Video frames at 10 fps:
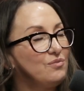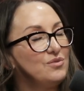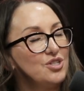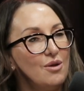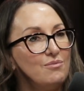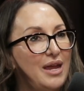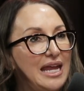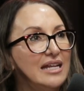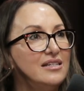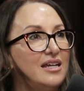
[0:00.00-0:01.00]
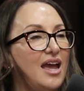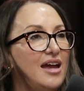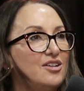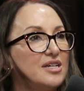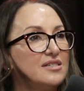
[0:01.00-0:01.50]
term indie
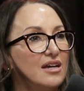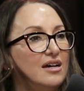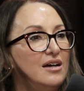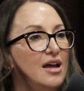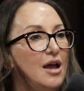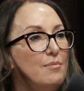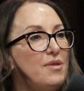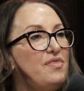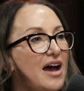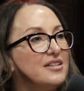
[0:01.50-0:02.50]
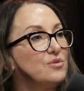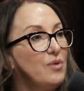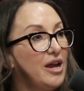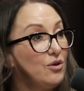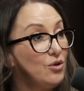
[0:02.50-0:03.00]
hairdresser. But that's
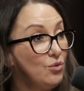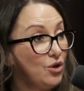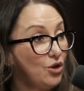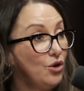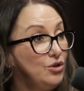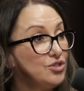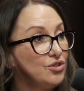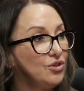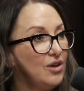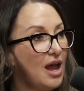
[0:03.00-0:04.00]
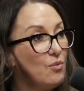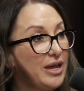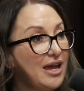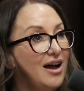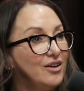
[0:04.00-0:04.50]
where it'll go to. And we
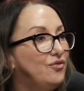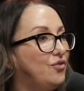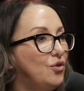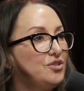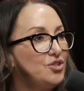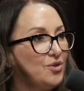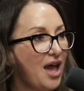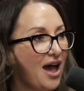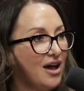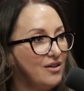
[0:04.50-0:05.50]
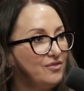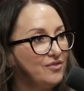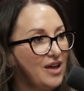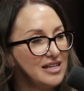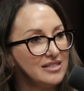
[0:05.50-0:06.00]
can't afford to
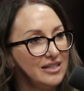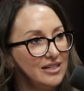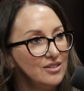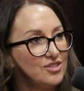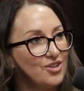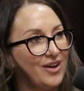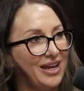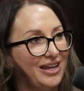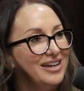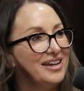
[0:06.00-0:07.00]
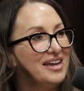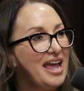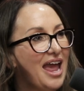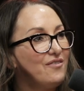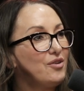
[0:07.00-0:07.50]
have, as an industry,
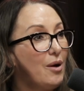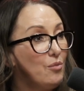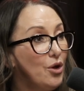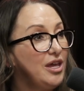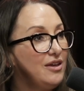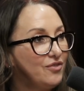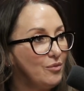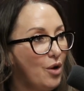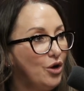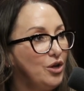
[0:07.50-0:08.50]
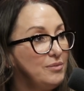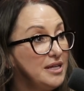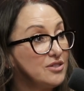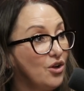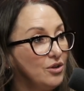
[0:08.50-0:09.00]
everyone working from home,
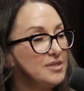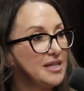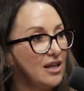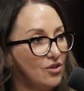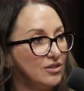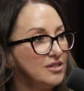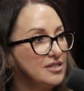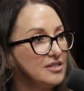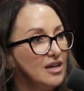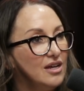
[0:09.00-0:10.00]
these home salons,